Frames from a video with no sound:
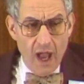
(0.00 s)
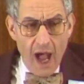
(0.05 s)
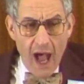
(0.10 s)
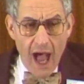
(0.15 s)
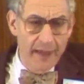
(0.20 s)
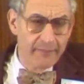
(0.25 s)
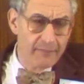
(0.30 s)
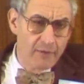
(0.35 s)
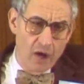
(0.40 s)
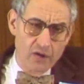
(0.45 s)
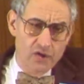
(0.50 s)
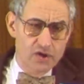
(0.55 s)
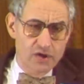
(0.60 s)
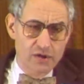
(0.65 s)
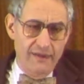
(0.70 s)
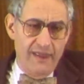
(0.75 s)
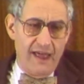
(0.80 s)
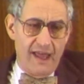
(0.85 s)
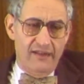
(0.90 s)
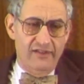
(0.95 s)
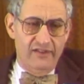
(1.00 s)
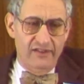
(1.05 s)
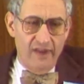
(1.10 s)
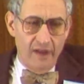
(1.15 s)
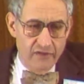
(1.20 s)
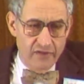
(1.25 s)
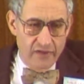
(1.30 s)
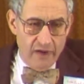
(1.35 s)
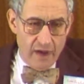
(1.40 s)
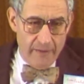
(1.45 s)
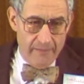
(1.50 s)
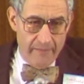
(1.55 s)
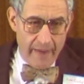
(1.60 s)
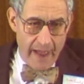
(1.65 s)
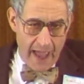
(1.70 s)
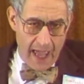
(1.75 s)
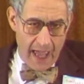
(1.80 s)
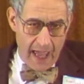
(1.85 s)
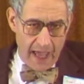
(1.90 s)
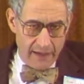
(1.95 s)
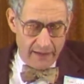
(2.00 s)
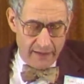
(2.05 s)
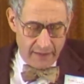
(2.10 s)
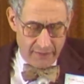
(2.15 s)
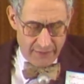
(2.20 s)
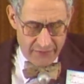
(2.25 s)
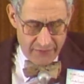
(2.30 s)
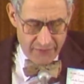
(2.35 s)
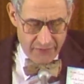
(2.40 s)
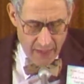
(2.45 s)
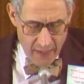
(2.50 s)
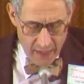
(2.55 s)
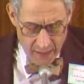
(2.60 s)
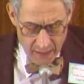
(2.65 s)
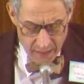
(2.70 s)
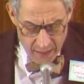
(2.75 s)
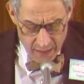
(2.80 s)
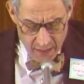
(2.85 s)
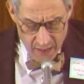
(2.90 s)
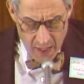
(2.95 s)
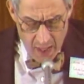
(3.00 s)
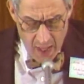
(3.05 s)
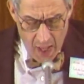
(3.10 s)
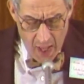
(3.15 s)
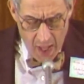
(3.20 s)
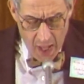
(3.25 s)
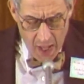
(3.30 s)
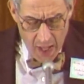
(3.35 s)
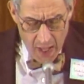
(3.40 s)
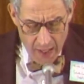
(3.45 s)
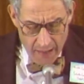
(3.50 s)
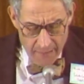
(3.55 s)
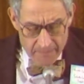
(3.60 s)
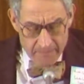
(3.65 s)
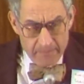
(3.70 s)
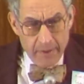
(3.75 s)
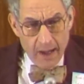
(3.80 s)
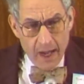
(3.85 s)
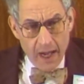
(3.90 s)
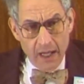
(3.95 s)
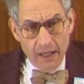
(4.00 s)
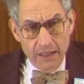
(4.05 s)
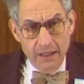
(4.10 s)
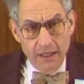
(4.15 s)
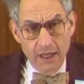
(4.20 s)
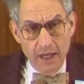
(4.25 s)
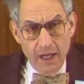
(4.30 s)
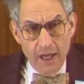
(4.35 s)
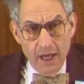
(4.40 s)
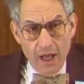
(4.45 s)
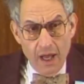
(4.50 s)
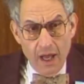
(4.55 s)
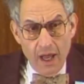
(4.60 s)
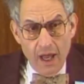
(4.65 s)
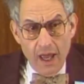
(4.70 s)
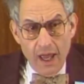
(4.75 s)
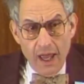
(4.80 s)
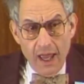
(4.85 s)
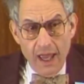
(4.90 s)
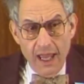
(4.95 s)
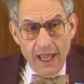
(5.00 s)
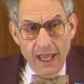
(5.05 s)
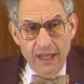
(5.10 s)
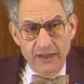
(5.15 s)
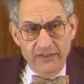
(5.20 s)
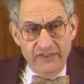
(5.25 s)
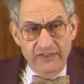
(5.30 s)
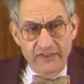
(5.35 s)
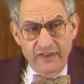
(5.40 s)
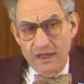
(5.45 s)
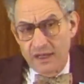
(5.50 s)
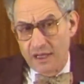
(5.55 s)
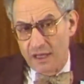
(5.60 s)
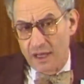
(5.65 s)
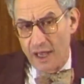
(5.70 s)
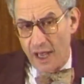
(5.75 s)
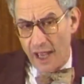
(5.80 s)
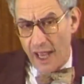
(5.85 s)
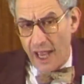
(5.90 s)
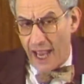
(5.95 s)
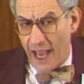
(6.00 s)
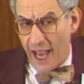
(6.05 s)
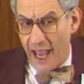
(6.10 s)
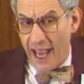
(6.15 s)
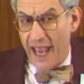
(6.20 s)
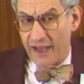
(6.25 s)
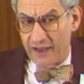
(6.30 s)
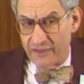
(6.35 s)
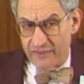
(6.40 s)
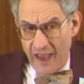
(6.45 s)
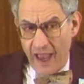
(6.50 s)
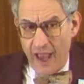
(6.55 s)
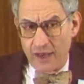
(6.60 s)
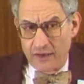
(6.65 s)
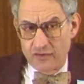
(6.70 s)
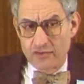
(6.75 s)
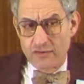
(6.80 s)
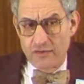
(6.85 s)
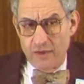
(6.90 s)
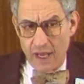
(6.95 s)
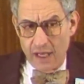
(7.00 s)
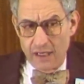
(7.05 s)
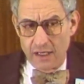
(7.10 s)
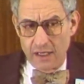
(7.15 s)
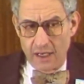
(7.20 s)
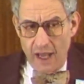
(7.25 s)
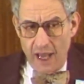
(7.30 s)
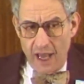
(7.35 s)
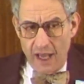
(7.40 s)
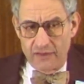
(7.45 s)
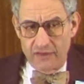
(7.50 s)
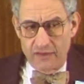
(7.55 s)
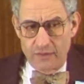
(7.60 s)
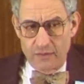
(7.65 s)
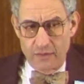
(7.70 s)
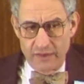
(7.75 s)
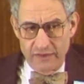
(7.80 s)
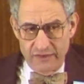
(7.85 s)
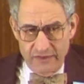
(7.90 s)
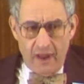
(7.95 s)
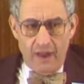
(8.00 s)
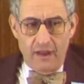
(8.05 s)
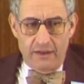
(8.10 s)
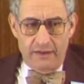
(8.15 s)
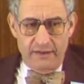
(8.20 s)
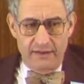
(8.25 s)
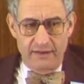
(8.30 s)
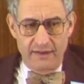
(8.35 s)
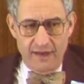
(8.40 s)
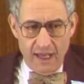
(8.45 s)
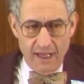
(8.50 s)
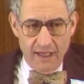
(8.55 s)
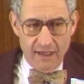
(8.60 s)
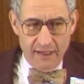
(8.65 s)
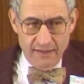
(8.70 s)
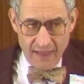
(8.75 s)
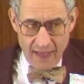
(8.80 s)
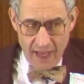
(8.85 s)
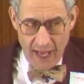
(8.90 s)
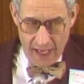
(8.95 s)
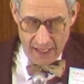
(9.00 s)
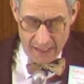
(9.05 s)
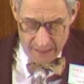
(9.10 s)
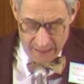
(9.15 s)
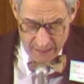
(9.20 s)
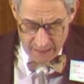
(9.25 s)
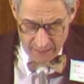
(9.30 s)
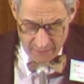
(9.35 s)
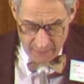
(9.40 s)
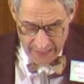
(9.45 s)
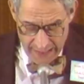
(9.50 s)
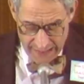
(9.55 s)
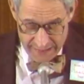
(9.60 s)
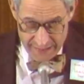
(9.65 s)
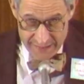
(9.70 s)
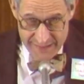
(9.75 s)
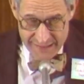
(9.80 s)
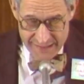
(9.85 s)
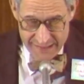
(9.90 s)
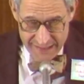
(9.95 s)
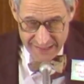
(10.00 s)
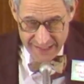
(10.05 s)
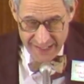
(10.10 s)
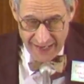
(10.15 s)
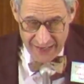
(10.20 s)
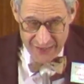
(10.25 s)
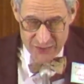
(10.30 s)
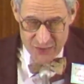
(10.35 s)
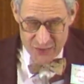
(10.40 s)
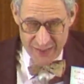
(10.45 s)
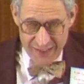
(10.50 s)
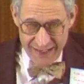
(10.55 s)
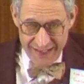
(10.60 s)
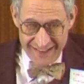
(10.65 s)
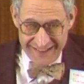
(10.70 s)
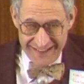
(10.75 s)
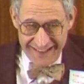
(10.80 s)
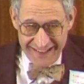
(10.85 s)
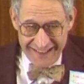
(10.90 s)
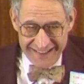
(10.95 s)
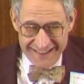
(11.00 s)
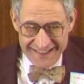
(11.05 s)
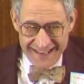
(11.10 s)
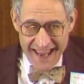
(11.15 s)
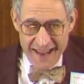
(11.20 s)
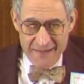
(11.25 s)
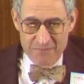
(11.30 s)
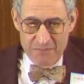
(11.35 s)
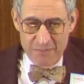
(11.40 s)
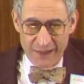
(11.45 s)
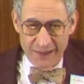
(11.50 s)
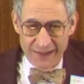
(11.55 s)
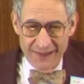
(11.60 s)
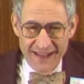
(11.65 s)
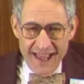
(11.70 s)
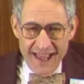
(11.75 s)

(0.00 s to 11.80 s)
I'm not sure that's such a bad thing, but it's exaggerated as a result. Take the Enloe-Edelson doctrine as an example.